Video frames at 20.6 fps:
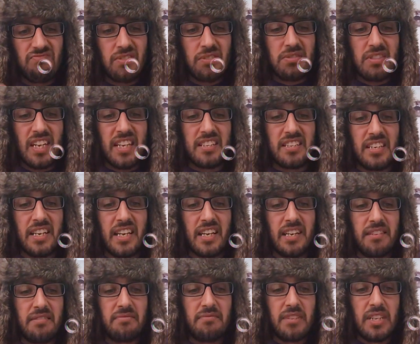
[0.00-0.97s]
There was nothing
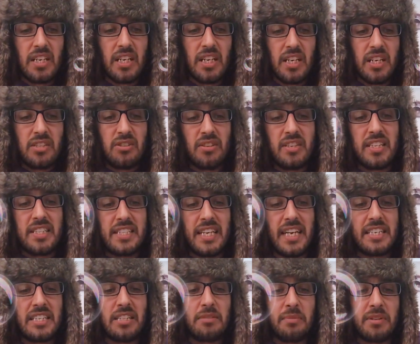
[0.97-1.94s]
there, so I
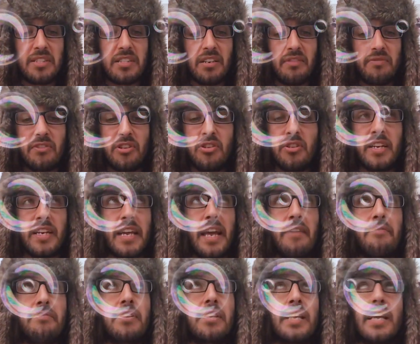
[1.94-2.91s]
contented myself with looking
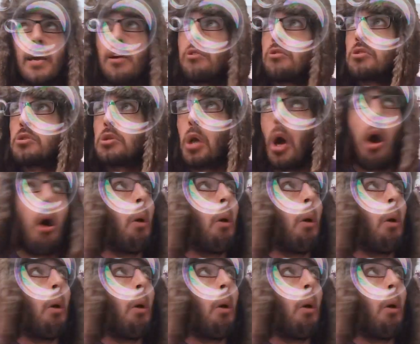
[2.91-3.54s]
at everything else.